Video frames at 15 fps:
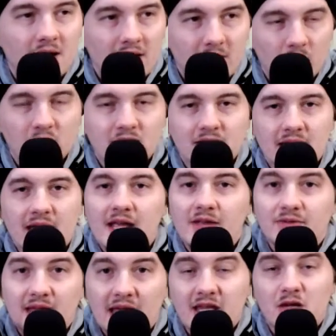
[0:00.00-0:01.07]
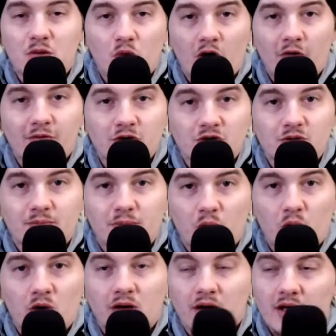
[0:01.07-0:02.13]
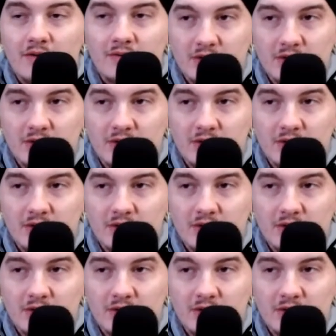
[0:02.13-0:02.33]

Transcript: And once again, thank you all for your support